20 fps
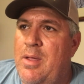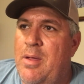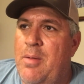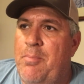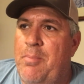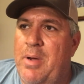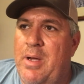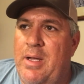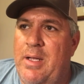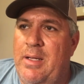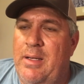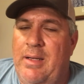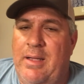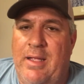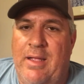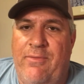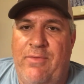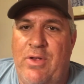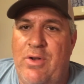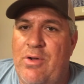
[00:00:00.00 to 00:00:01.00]
But
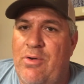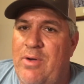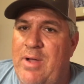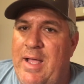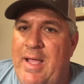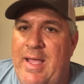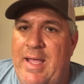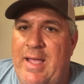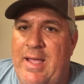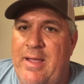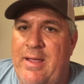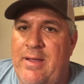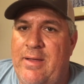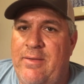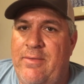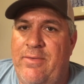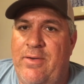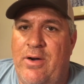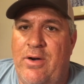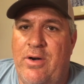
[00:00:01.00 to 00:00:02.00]
if you don't
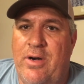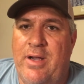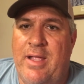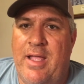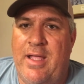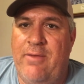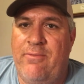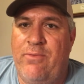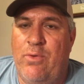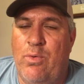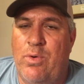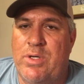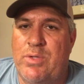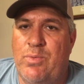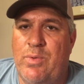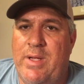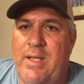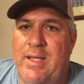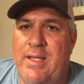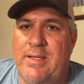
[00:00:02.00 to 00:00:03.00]
have hurricane force
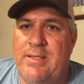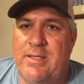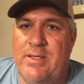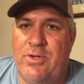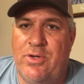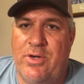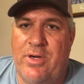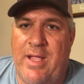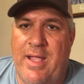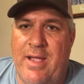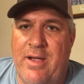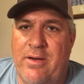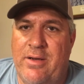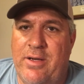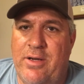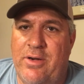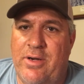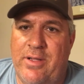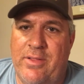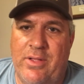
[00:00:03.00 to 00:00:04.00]
winds in your county
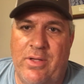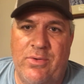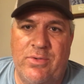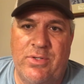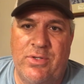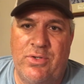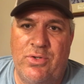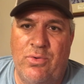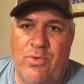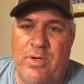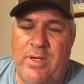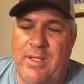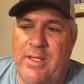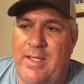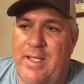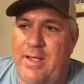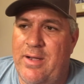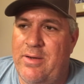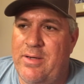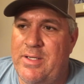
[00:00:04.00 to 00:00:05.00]
or in those adjoining
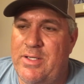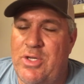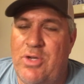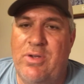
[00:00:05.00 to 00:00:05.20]
counties,